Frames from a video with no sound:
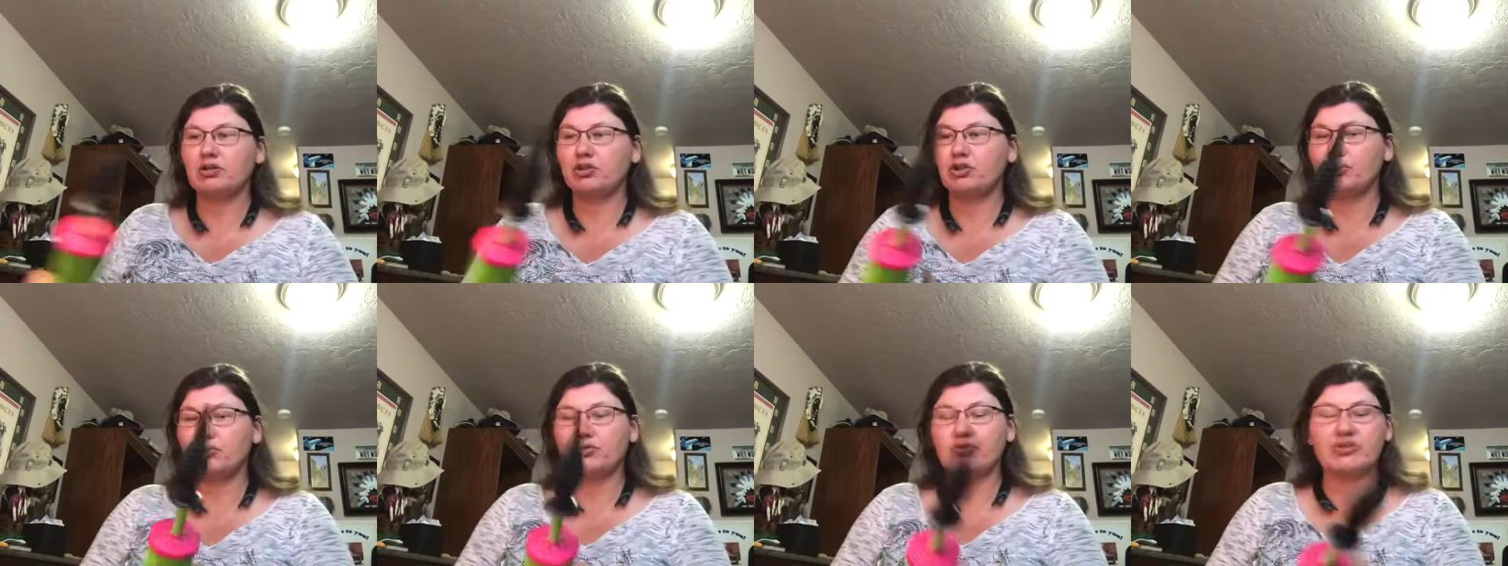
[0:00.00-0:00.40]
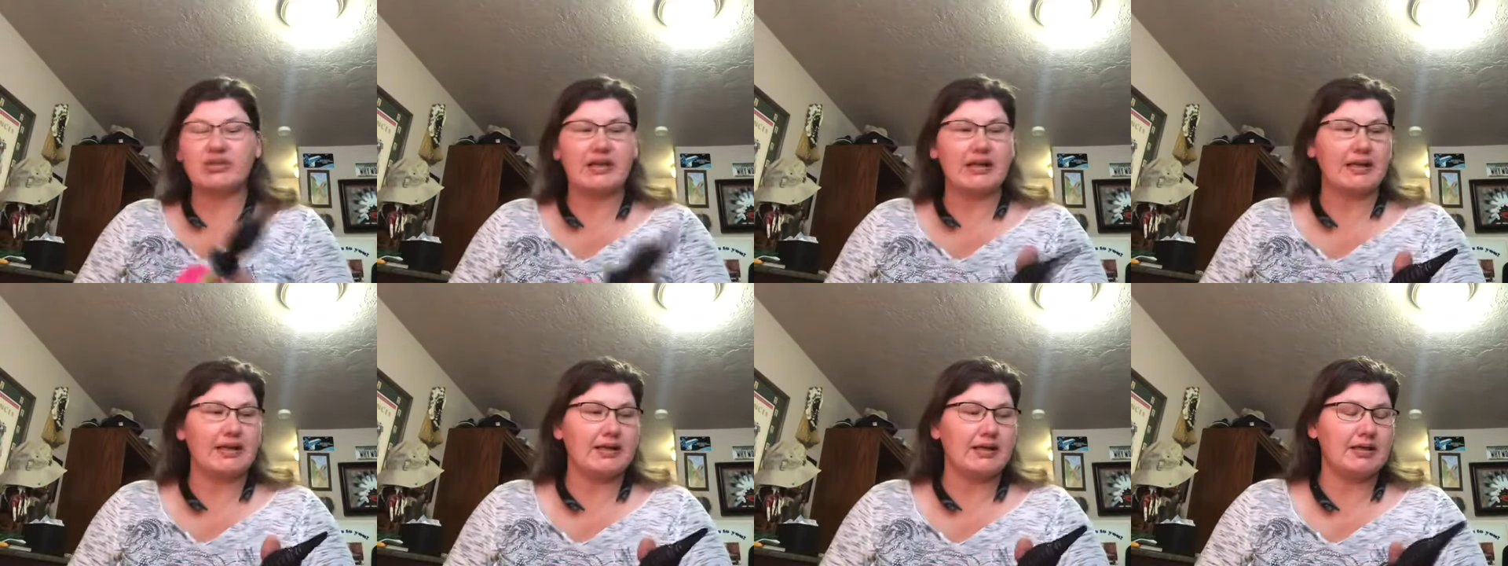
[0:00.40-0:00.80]
use
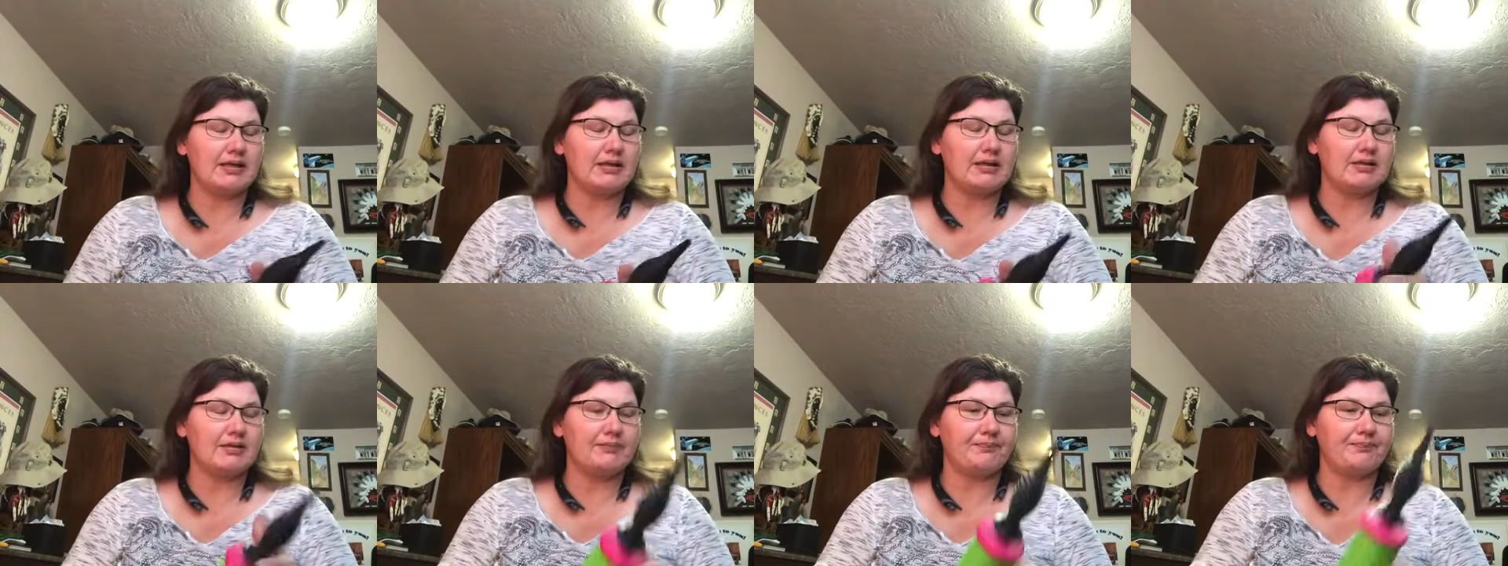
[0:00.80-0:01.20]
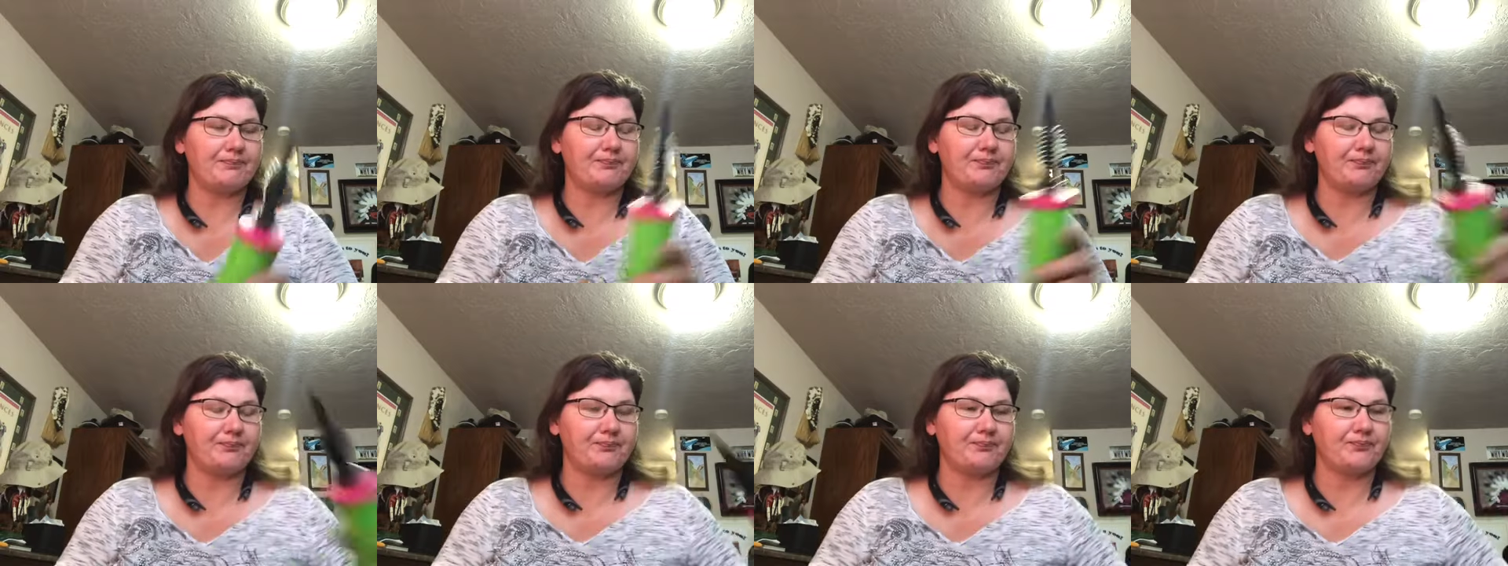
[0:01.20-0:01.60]
a
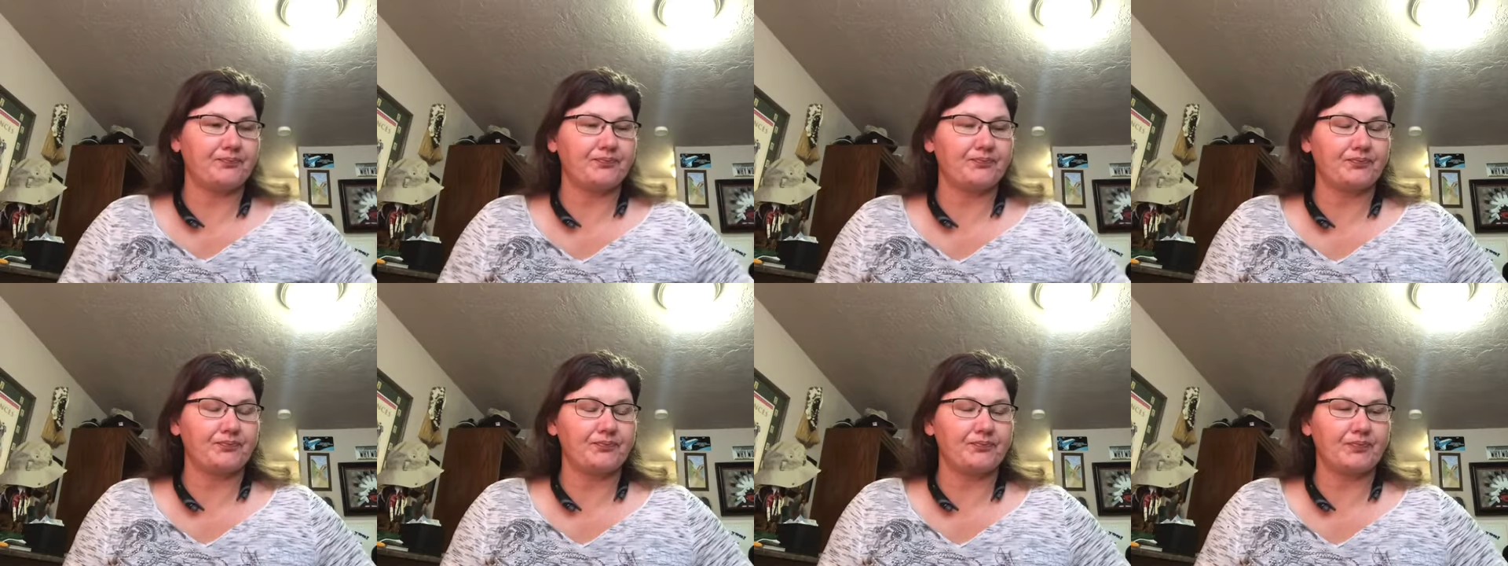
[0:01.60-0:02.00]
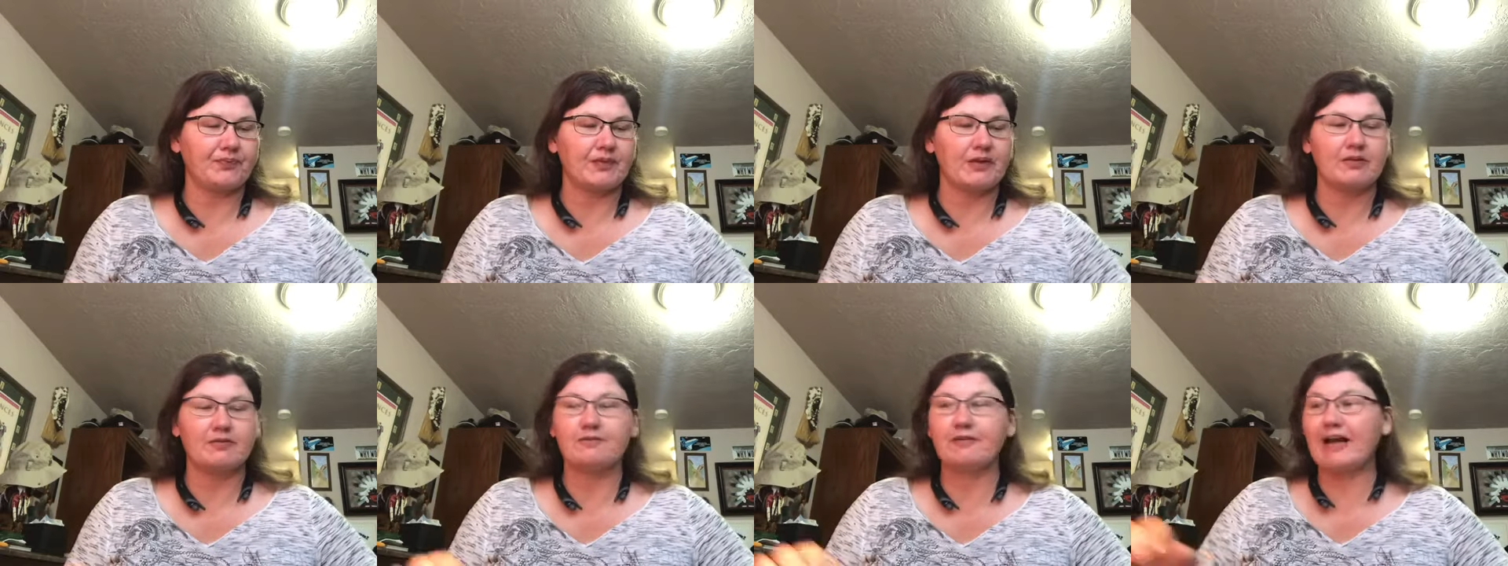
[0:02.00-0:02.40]

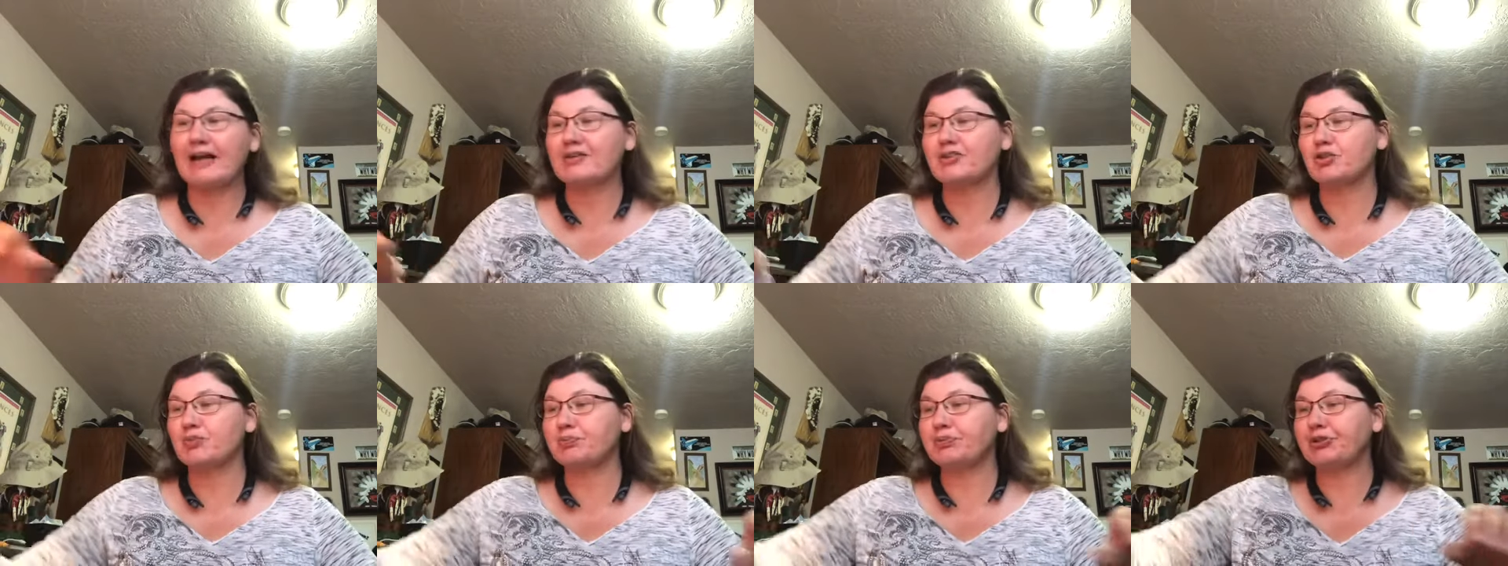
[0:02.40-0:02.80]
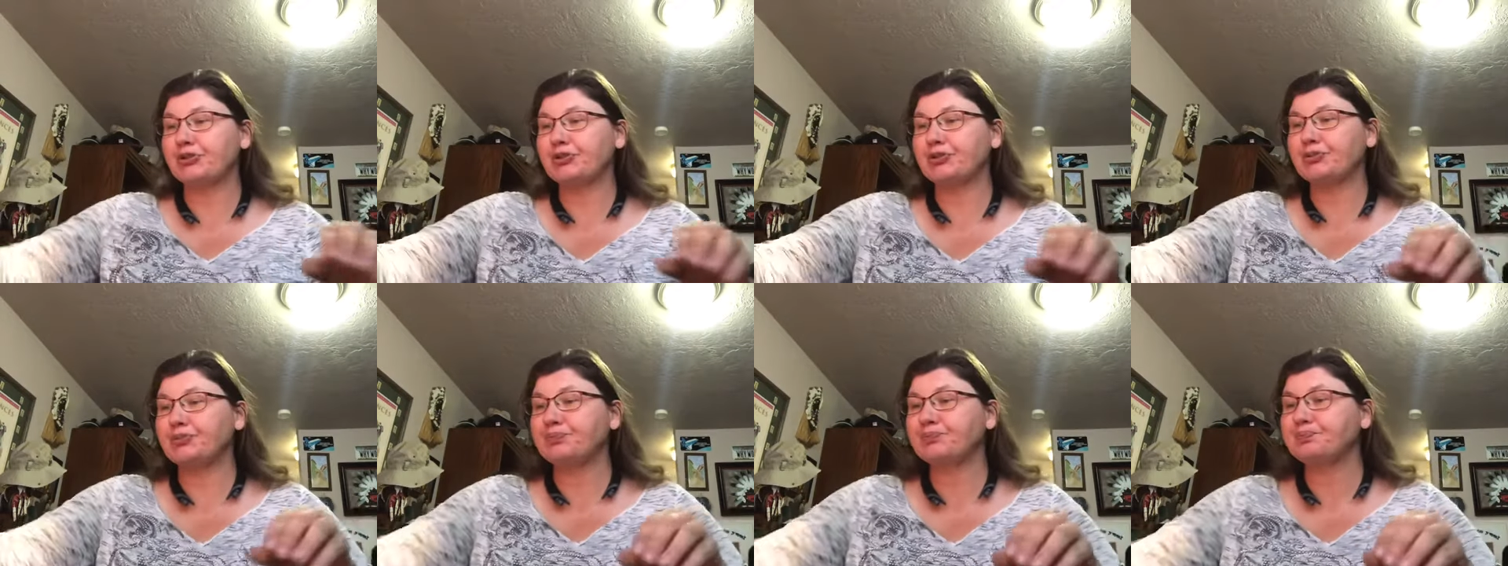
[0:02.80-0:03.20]
Fashion
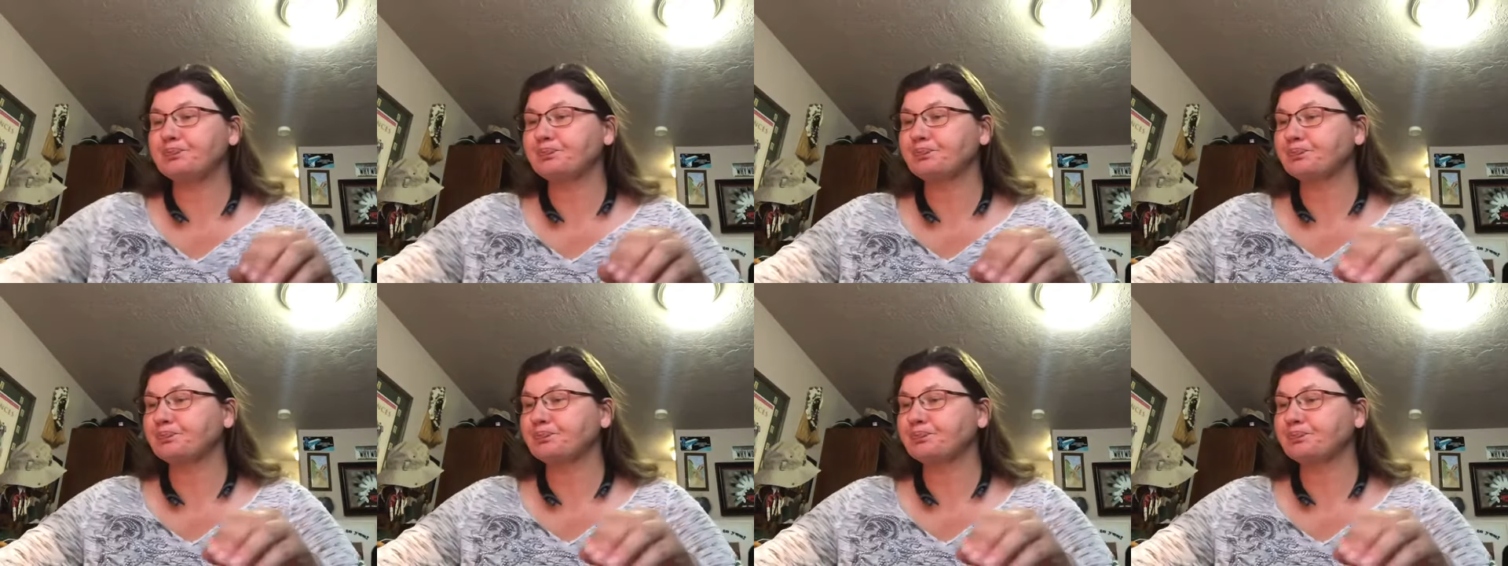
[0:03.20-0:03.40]
Blue